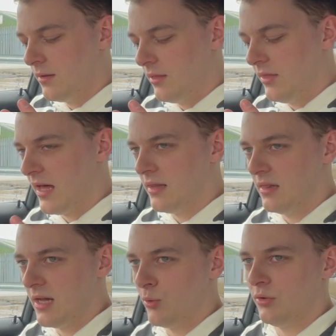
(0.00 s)
that
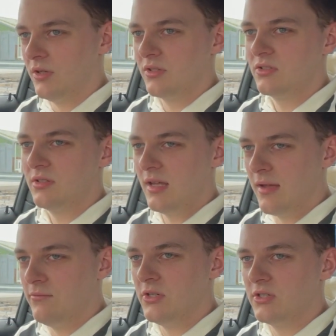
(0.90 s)
loudness
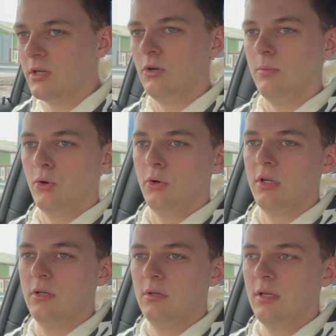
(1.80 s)
every single
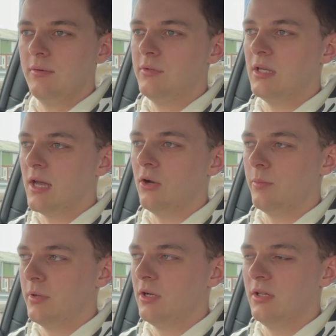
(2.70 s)
morning if you get
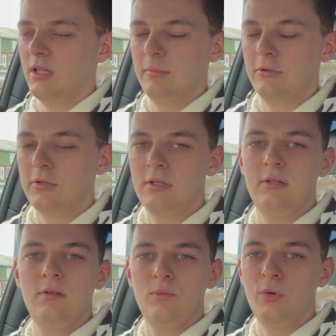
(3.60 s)
up early in the
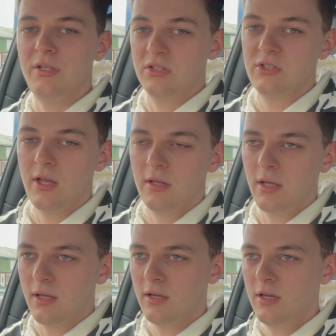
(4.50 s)
morning when you start
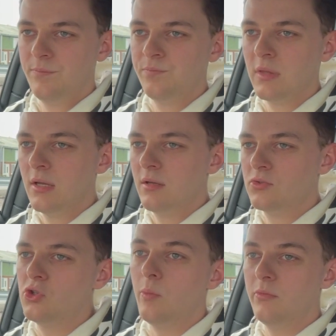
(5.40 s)
your car
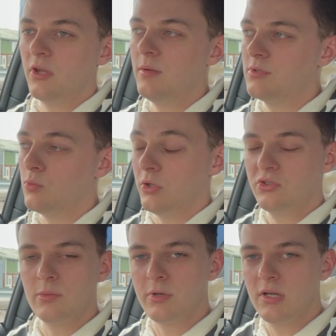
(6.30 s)
sometimes it will
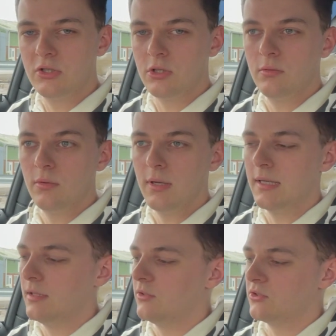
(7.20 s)
surprise you
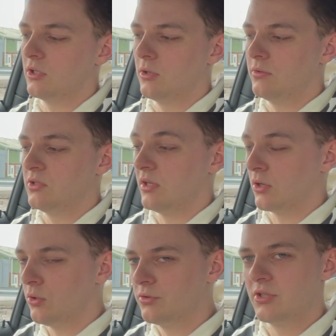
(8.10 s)
and it doesn't go into the
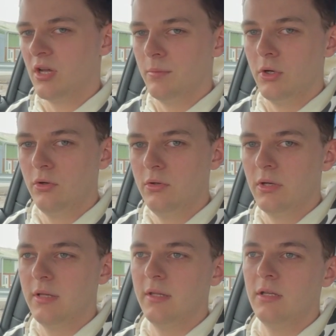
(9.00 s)
cold start mode
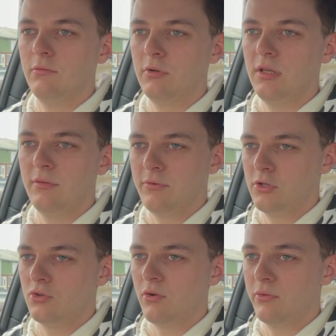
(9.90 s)
and then it really
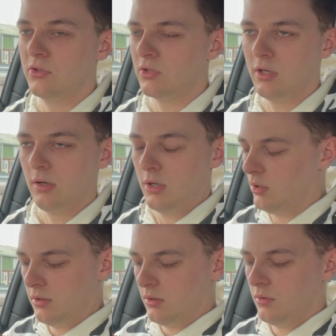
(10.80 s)
throws you off and it's like
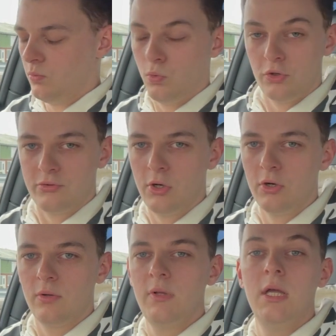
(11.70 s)
what's
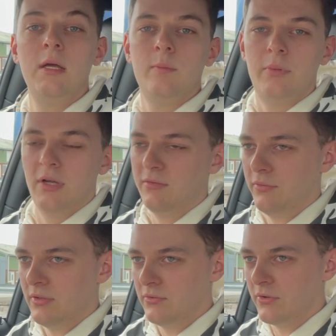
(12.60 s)
wrong but
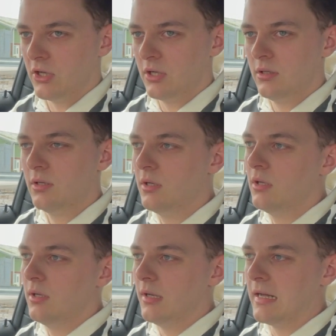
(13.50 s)
everything's fine
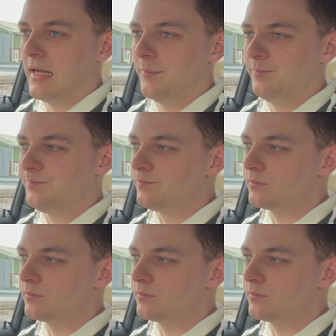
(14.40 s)
um